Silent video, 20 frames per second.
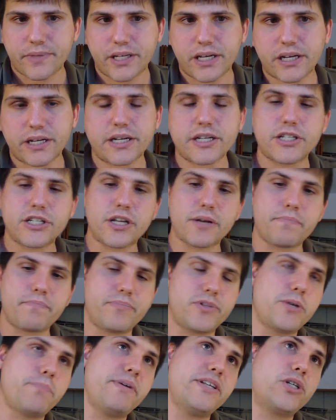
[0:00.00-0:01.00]
Because
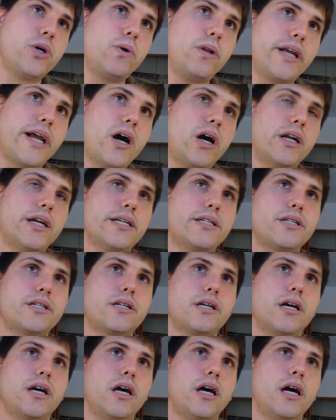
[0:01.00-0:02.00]
to be totally
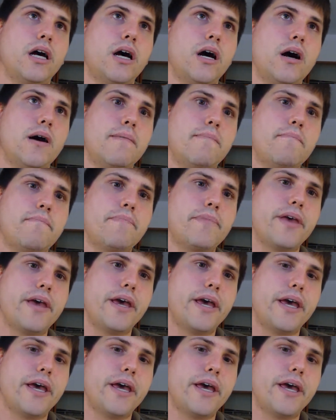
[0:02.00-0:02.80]
honest, I